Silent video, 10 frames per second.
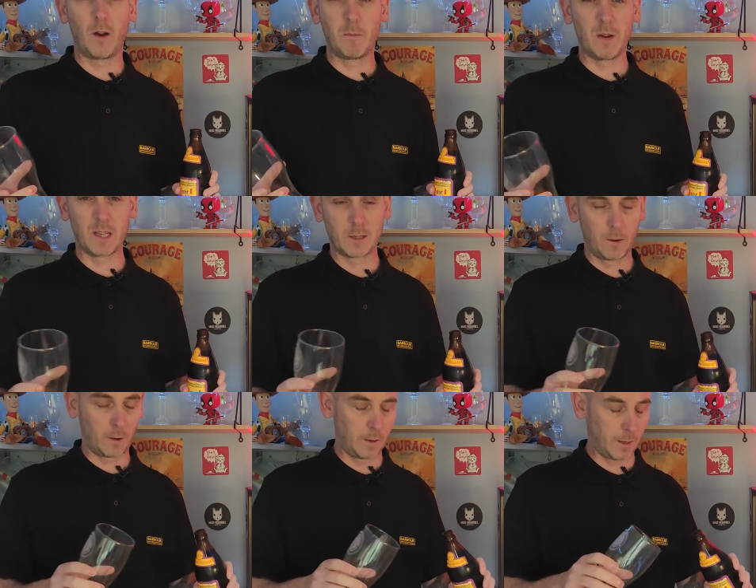nine minutes
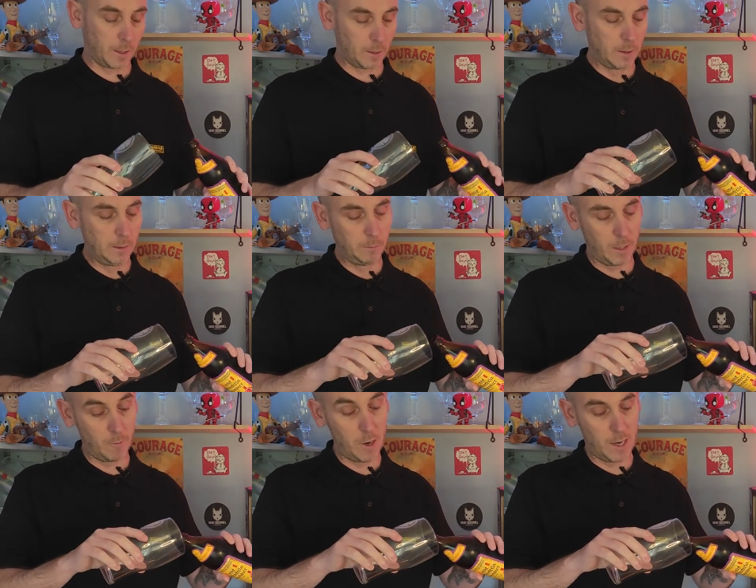long, I think
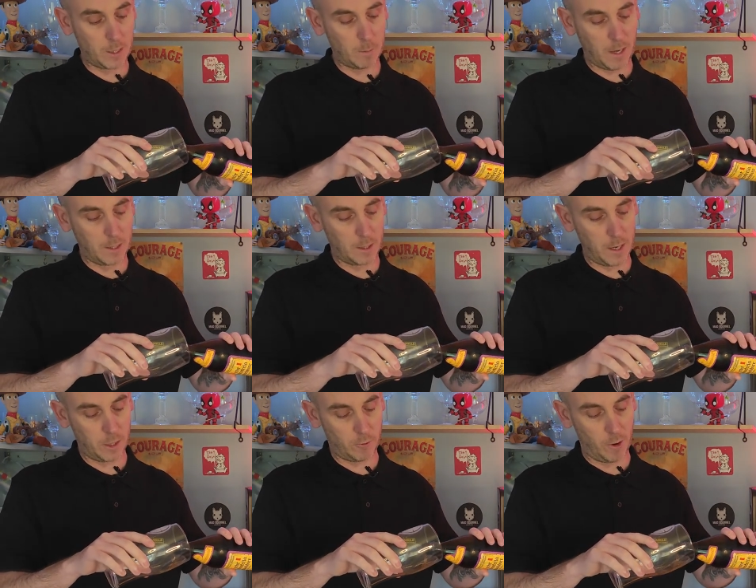but it really explains the
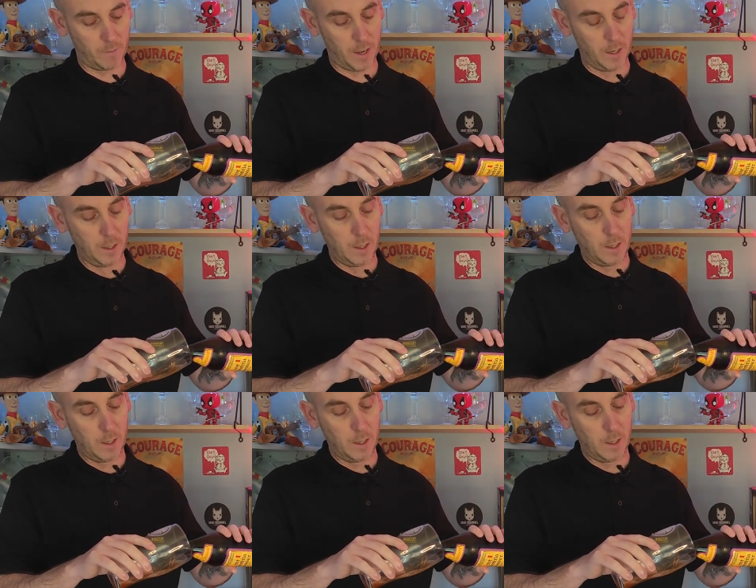history of it